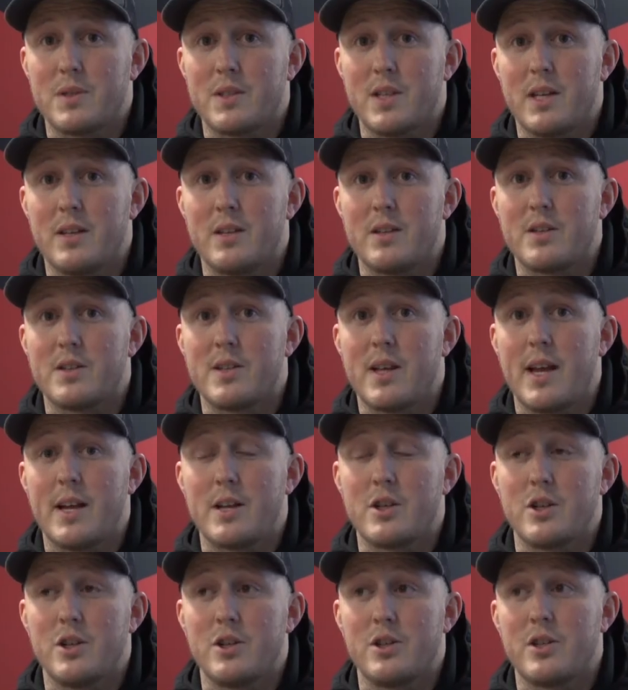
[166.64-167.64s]
centre
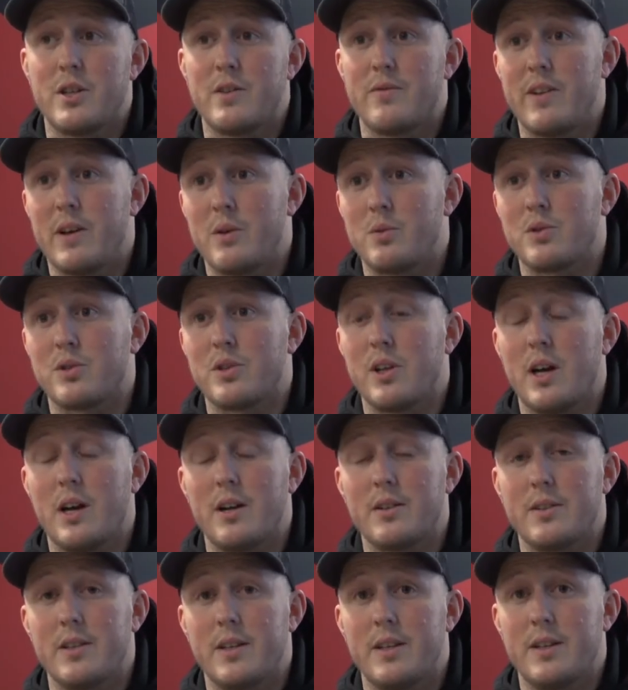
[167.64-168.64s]
sessions, they've now
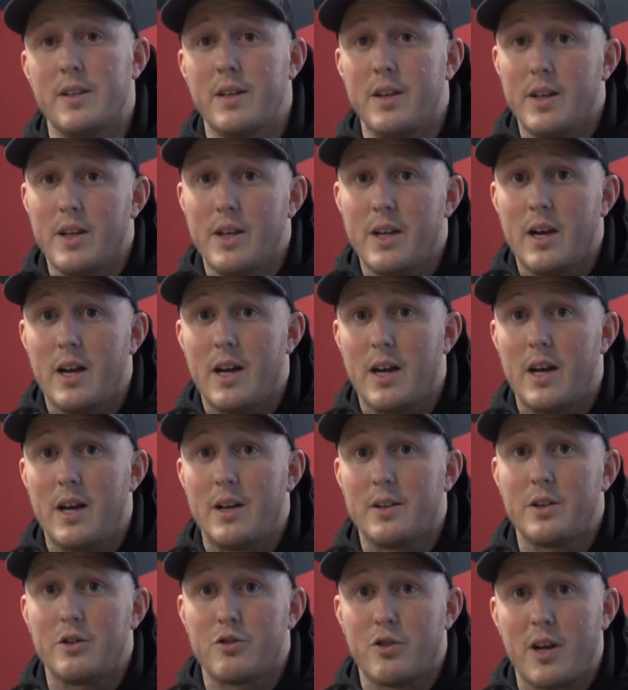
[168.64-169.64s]
started
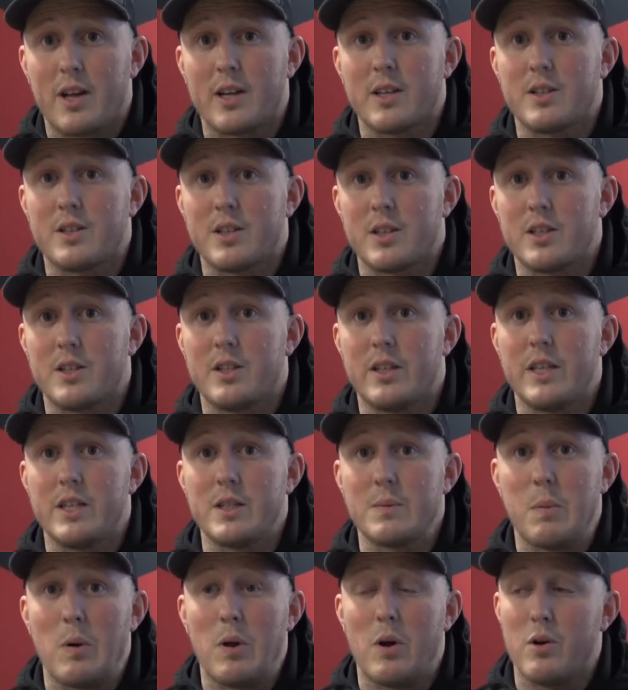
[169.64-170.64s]
and the Dragon
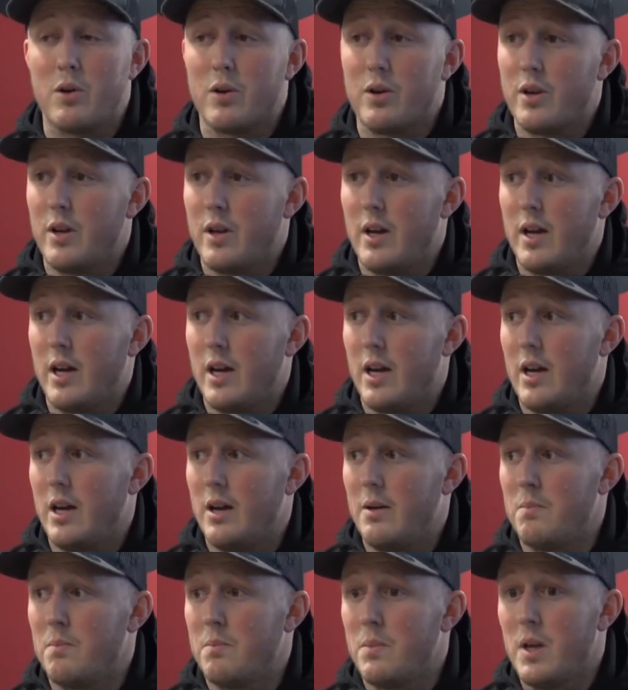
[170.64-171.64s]
16s block.
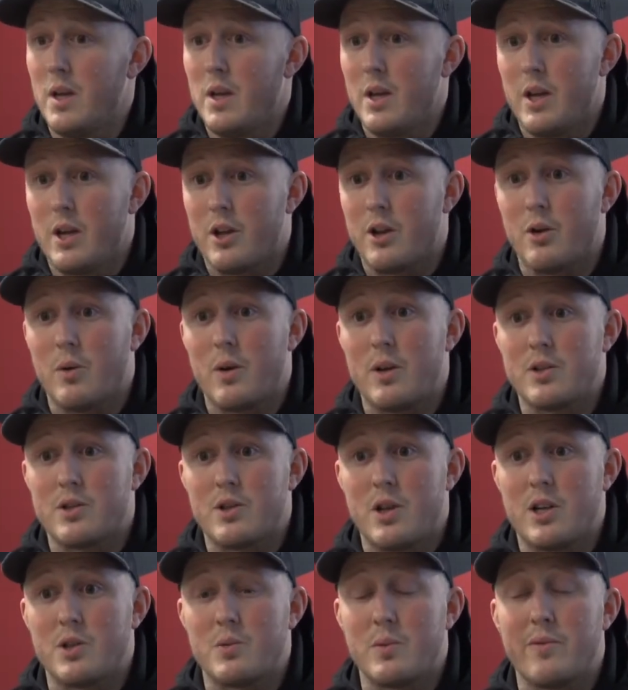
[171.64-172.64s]
You know,
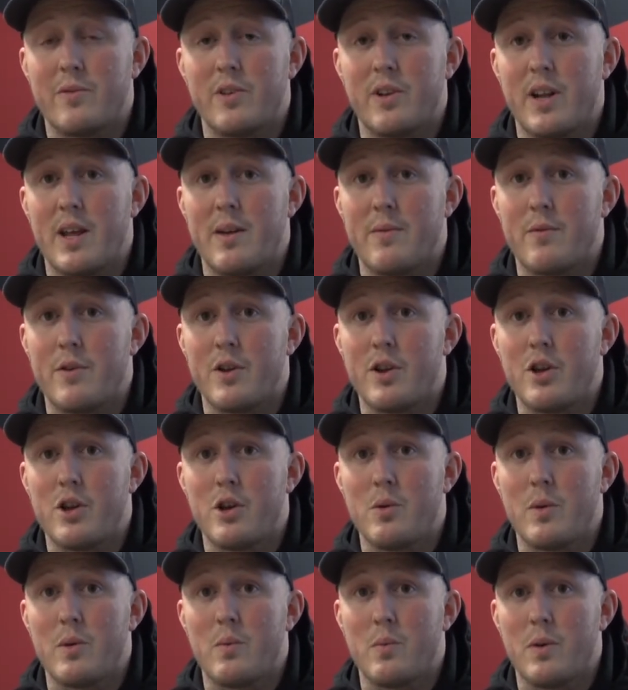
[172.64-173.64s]
as we've done every
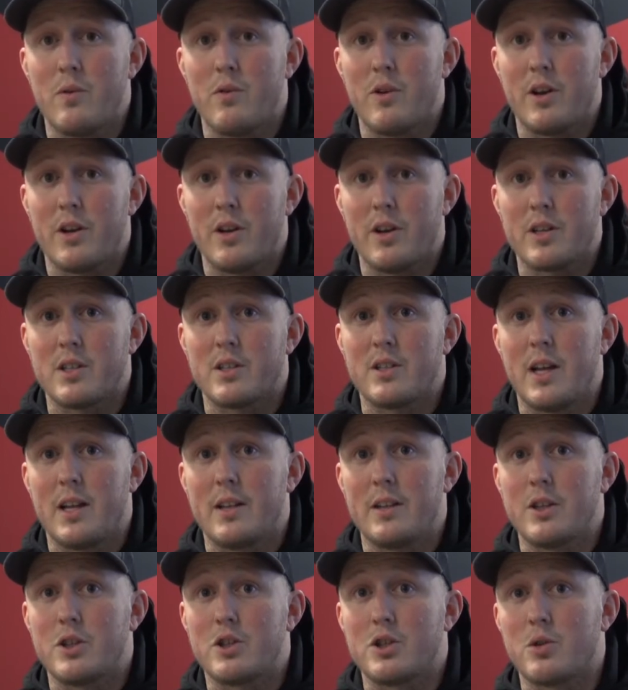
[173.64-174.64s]
year, we run an
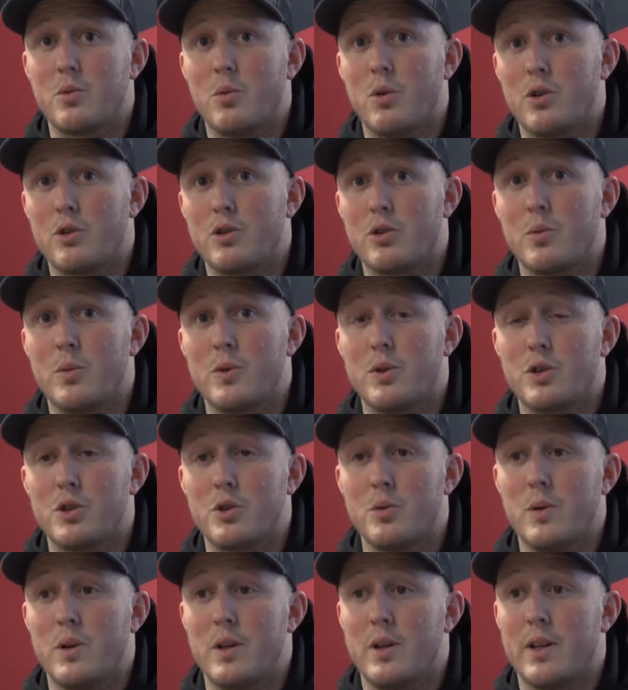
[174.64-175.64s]
extended squad to
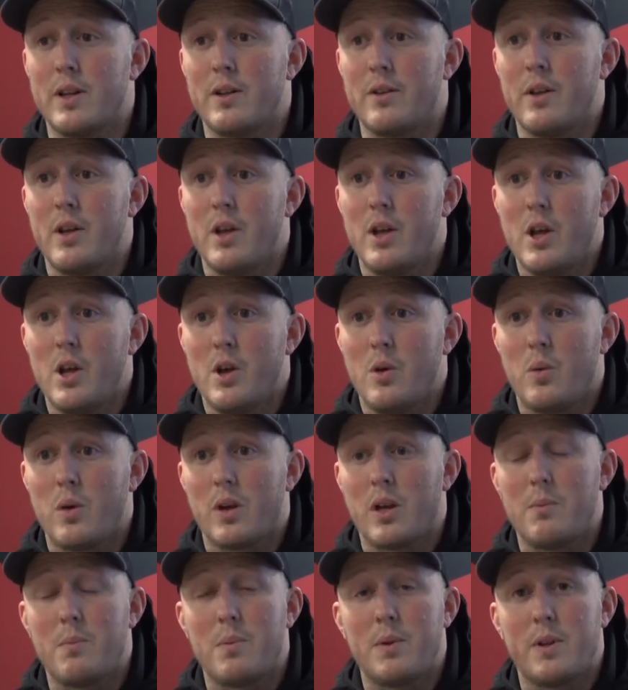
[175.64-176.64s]
ensure that we're
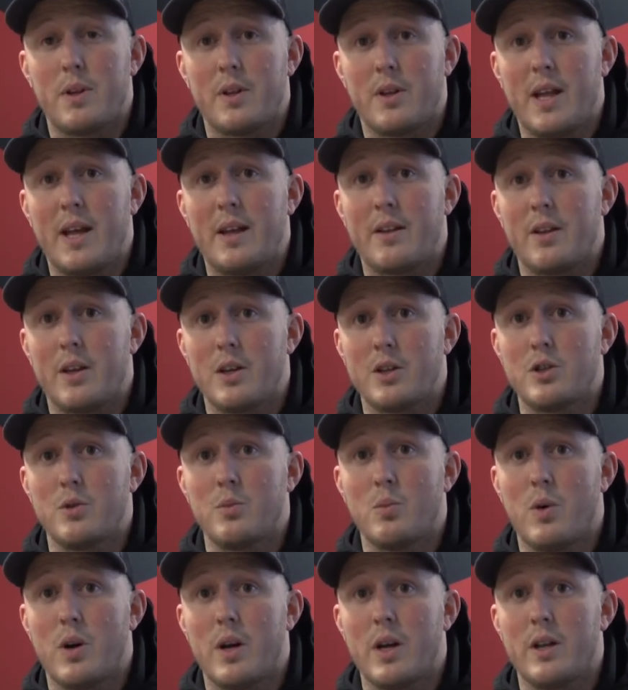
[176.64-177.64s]
keeping the net nice
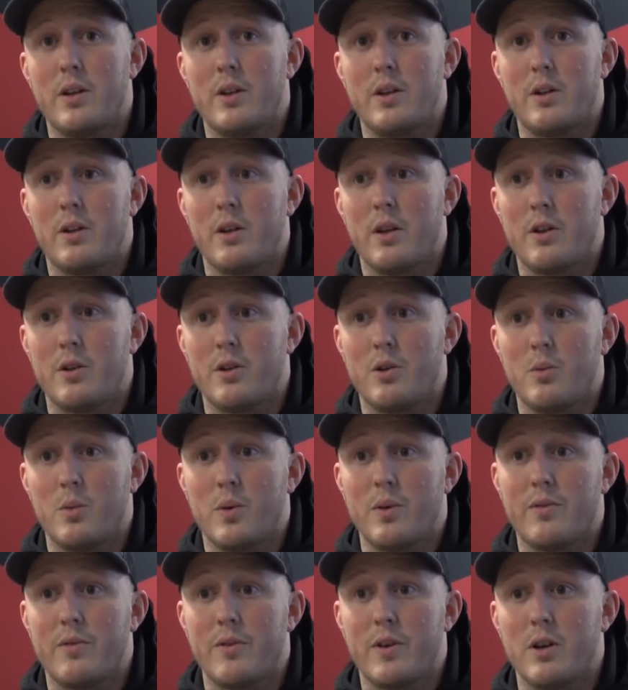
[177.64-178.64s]
and wide. And you know,
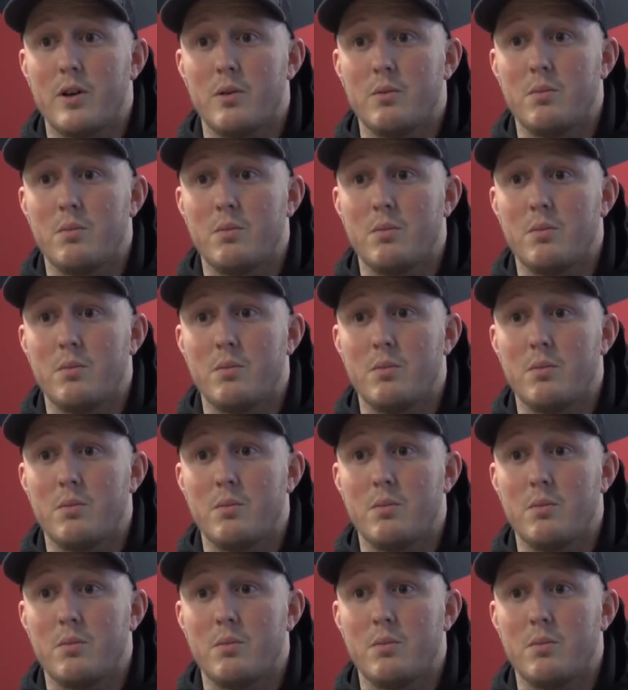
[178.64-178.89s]
we feel,